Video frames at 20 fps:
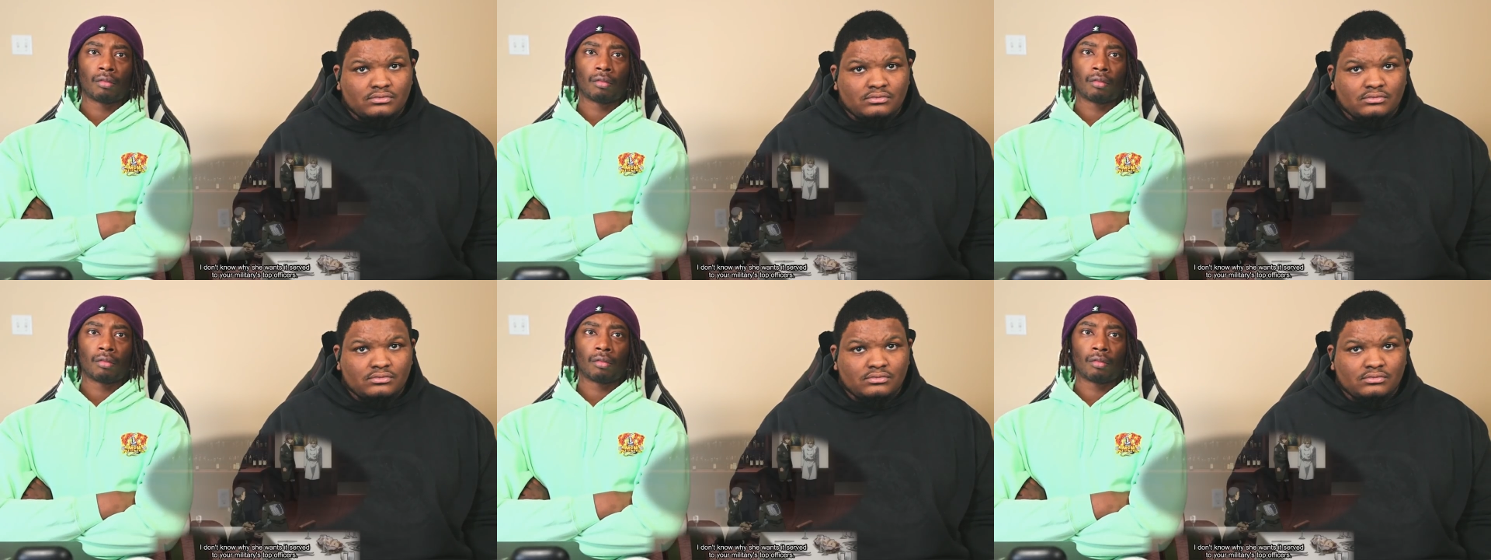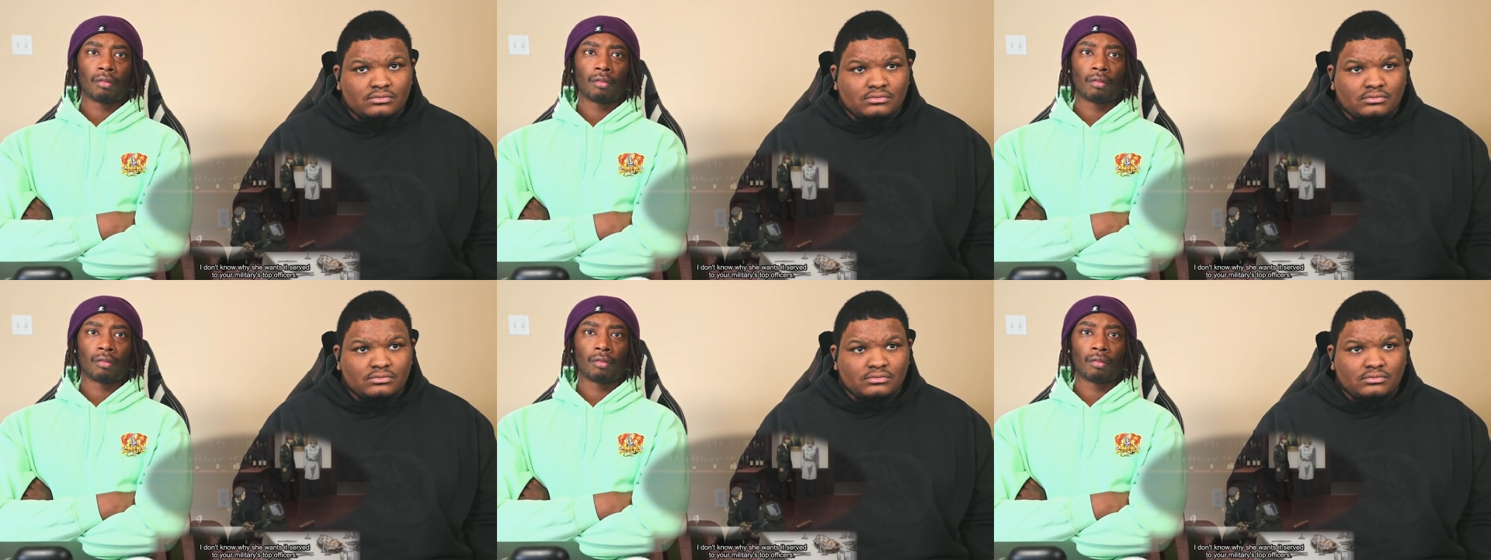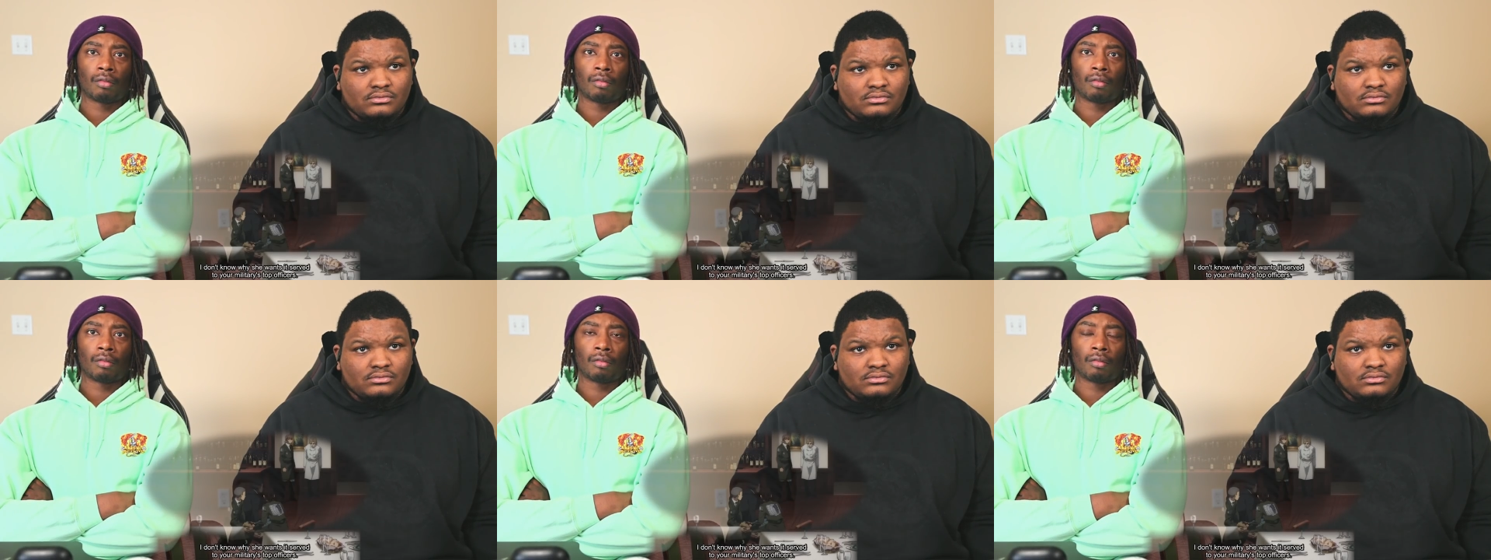
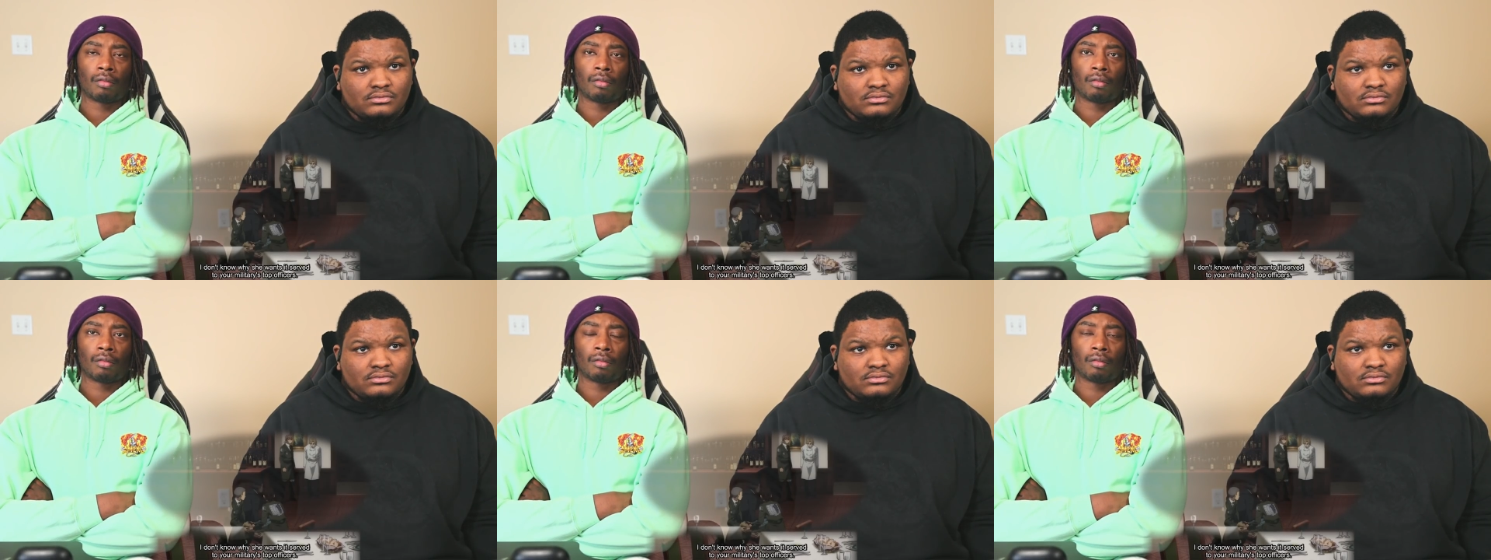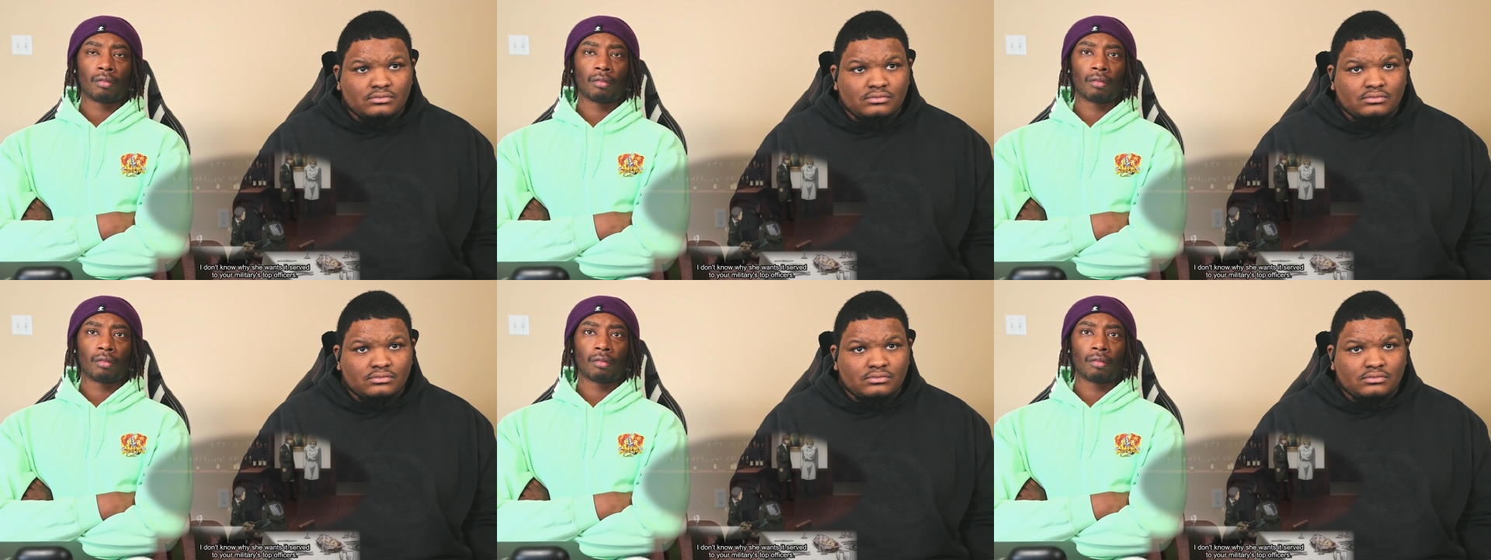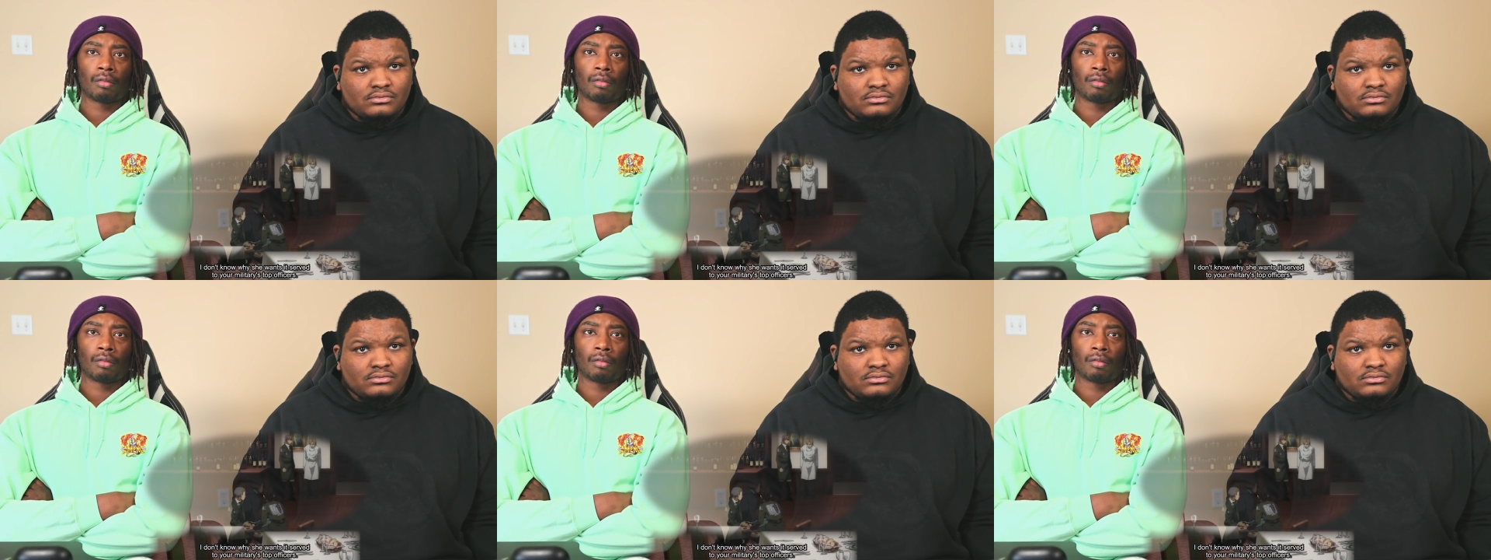
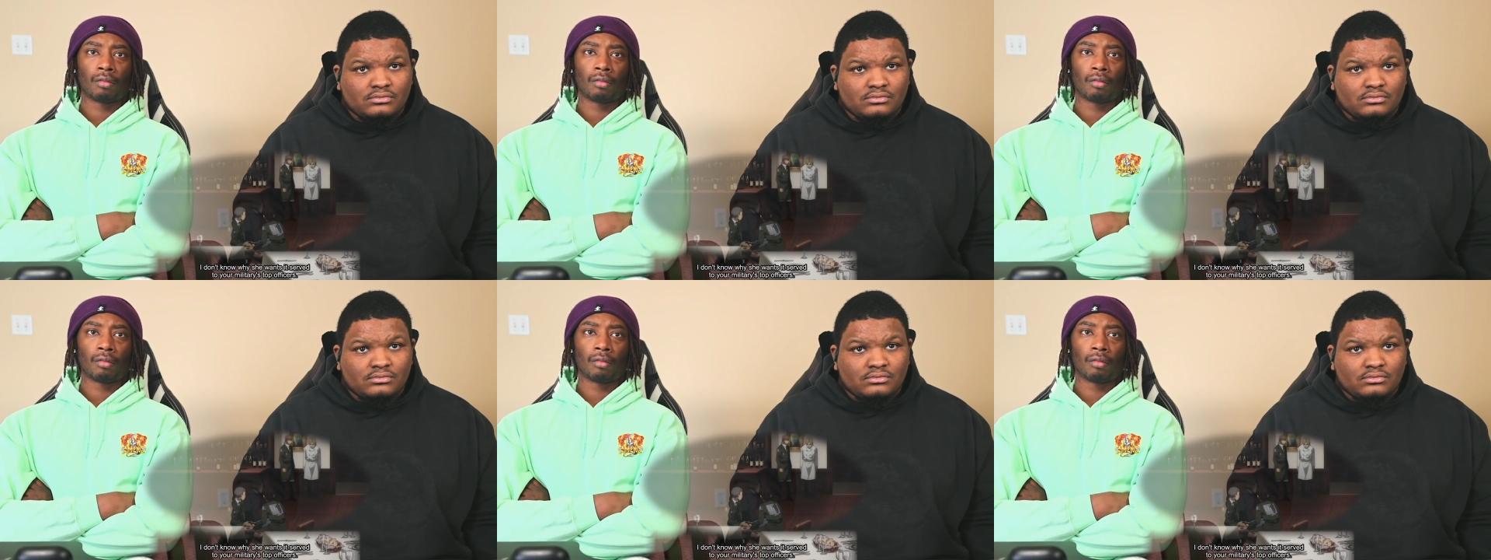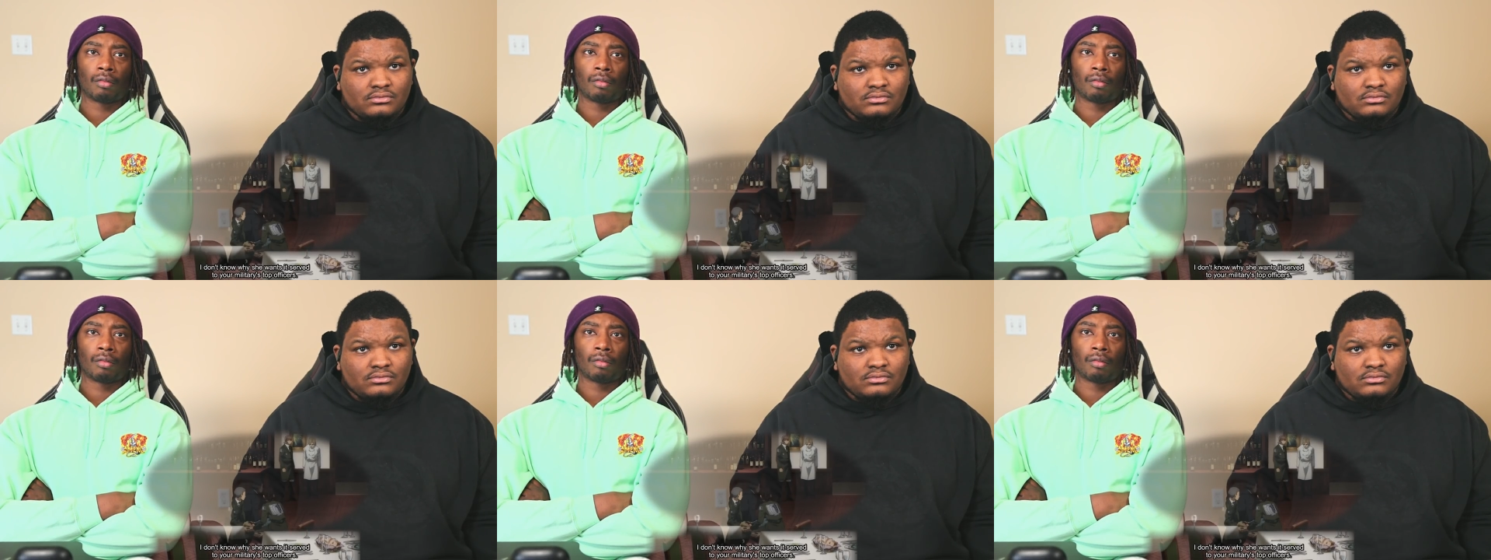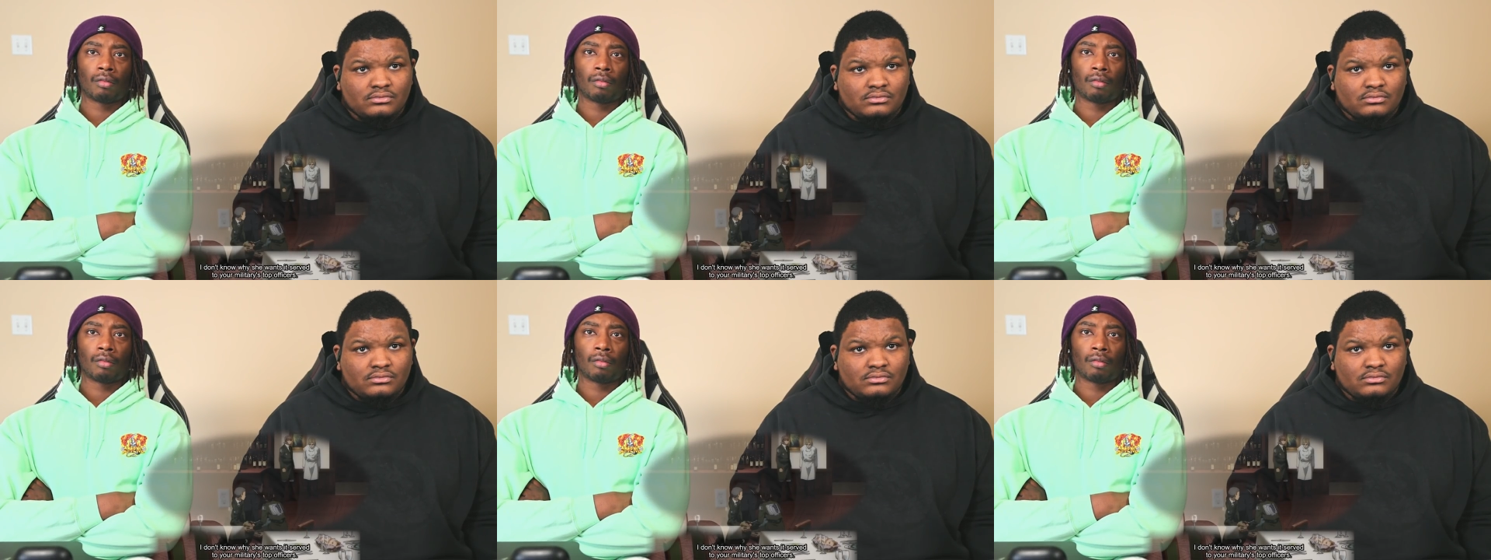
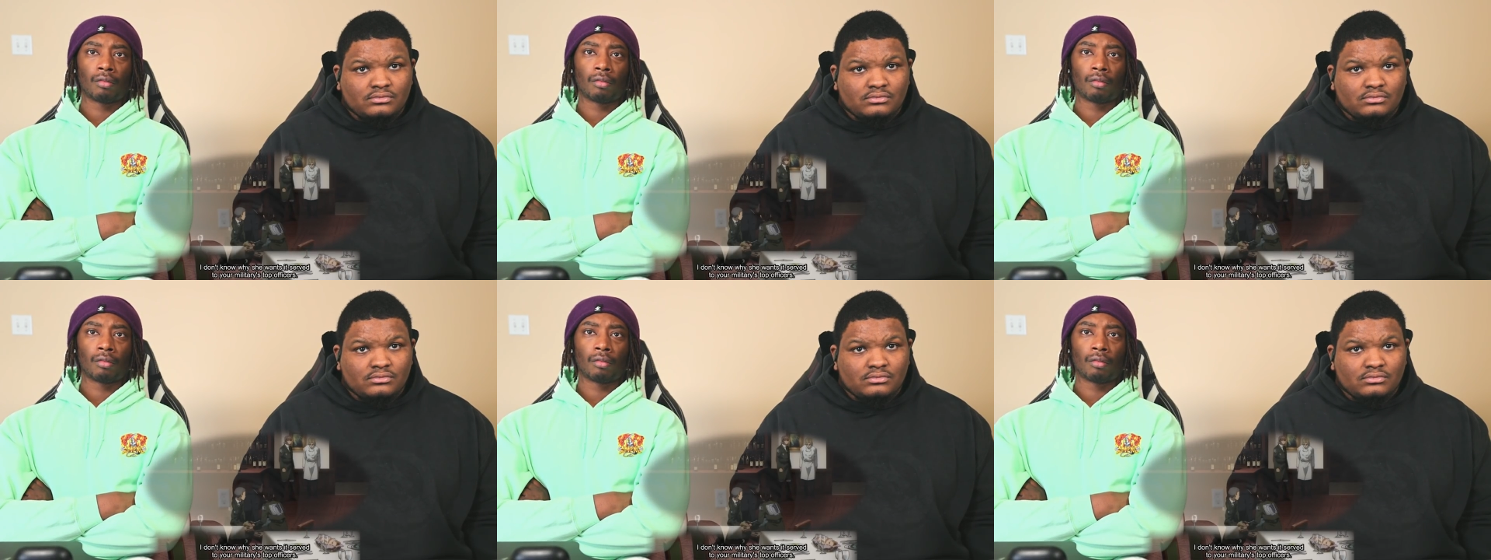Nothing is said.